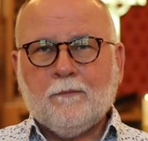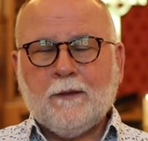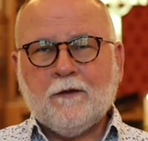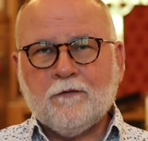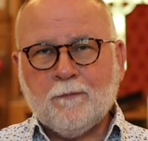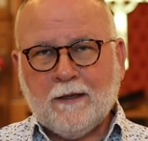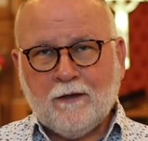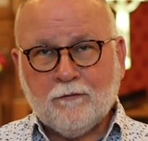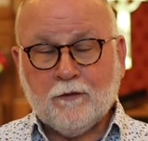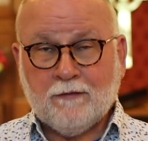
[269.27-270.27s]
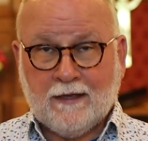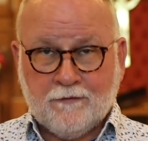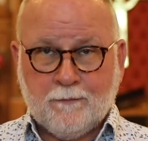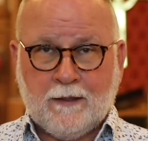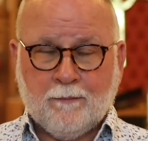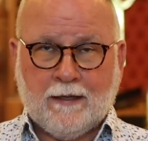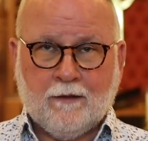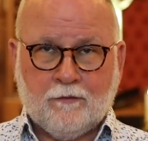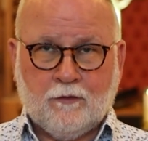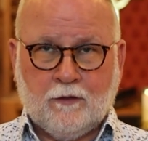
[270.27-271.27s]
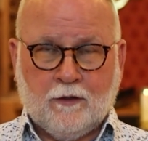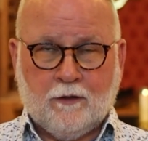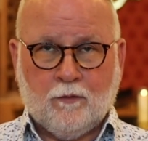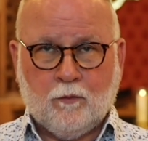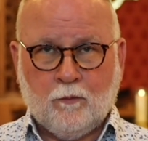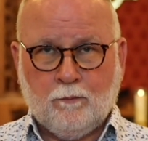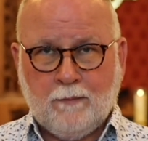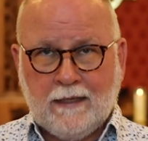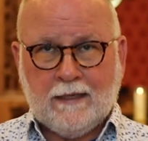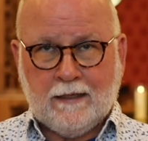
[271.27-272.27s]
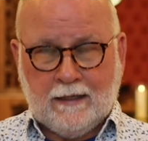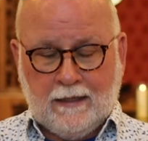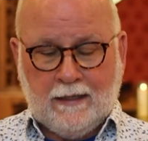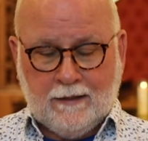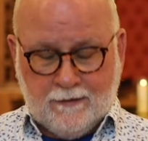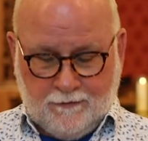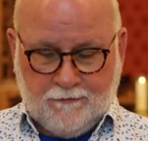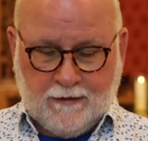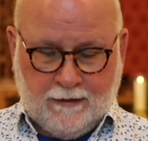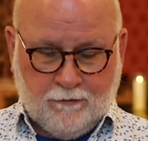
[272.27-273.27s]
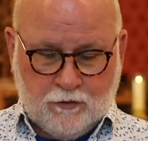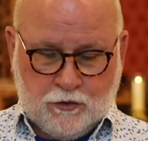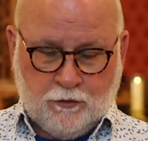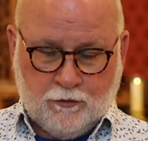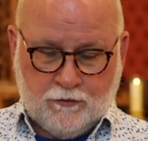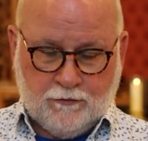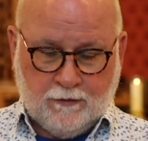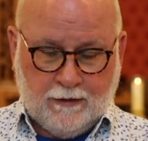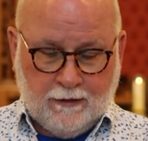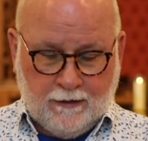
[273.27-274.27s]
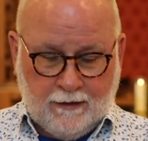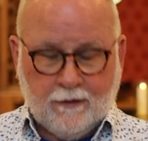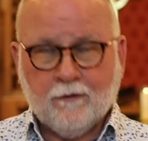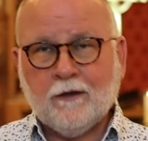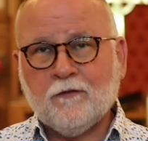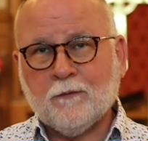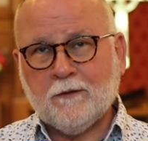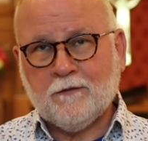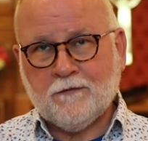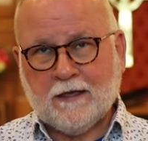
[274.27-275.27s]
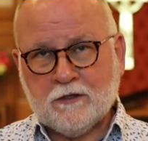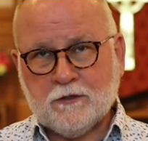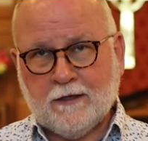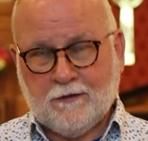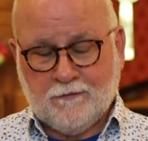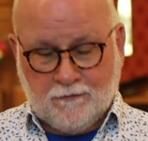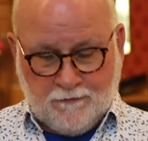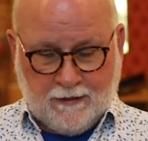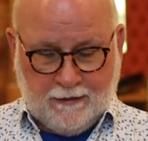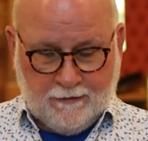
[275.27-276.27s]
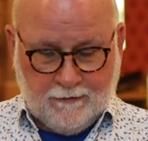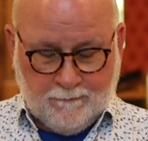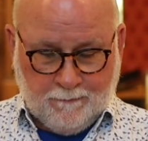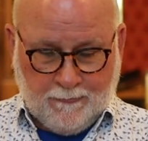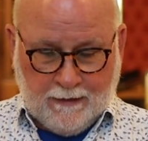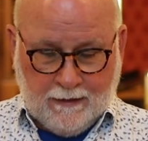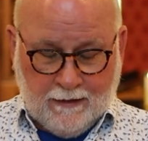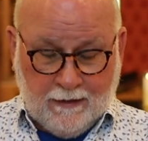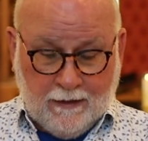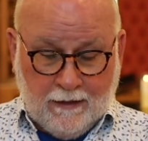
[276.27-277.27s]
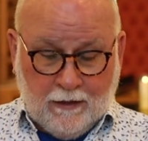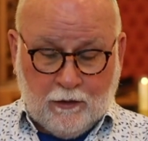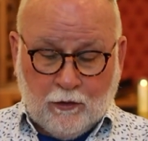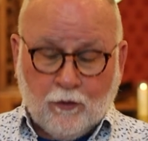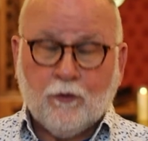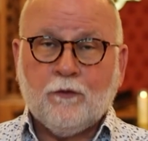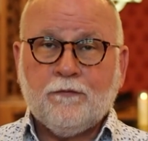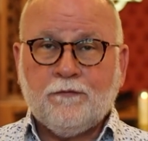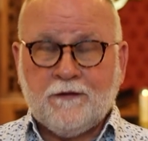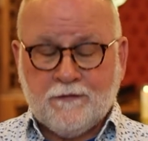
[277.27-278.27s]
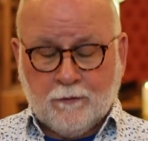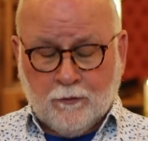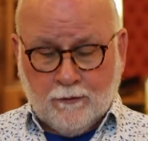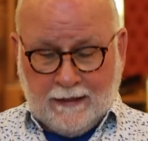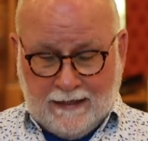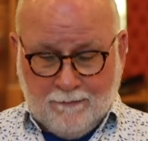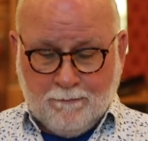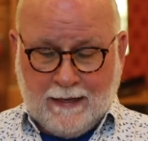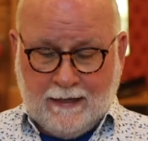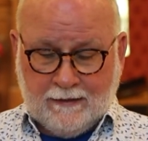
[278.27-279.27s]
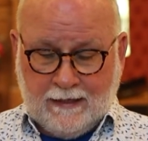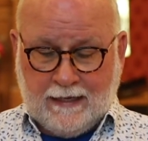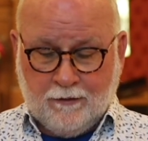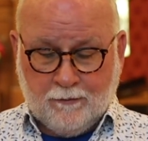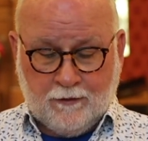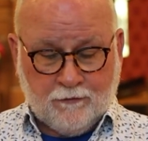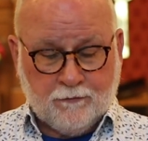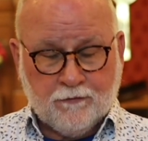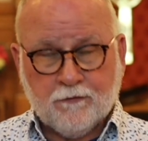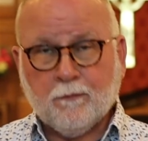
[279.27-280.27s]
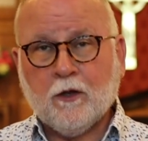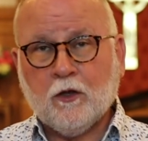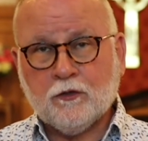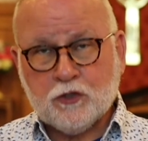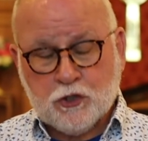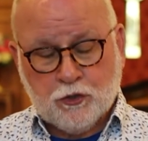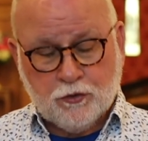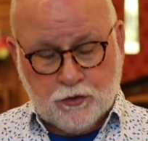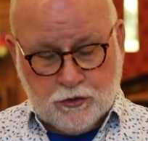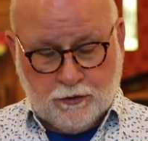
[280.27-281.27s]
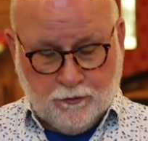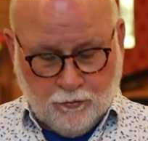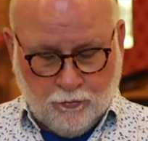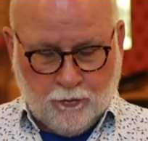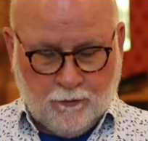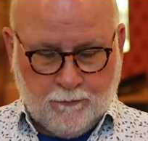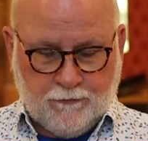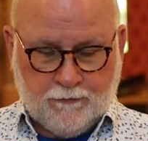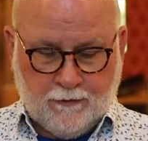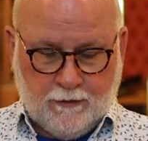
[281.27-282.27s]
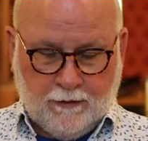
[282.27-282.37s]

Because many of you have asked me about meeting inside the church, here is what the session has decided. Low physical impact gatherings of small church groups